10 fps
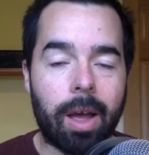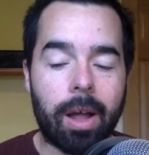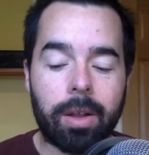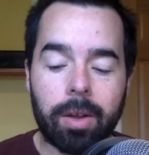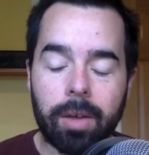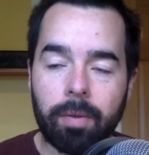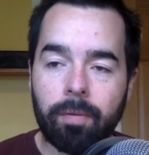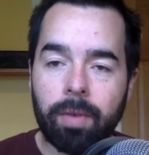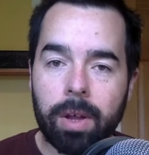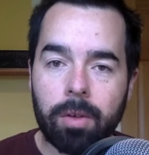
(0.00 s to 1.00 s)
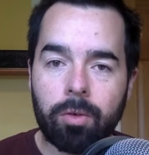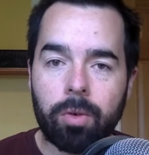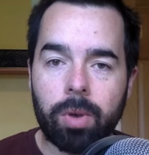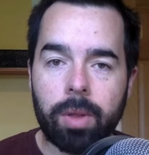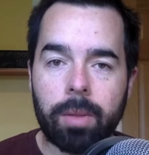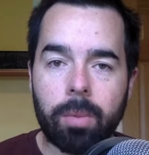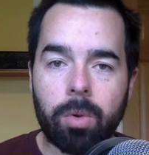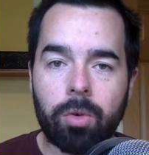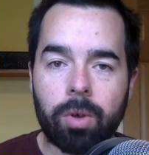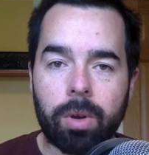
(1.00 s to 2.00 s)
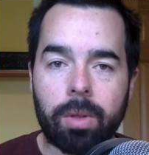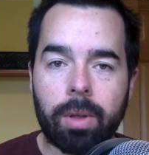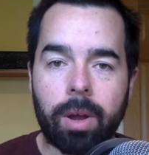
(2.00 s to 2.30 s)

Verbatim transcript: and to even feel through these emotions